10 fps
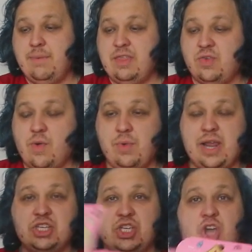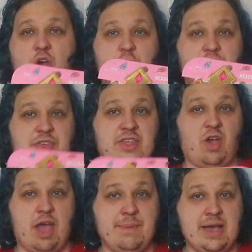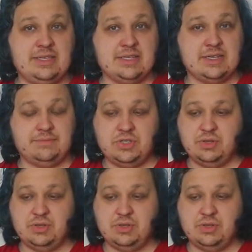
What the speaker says: But this one will actually go with this eye mask.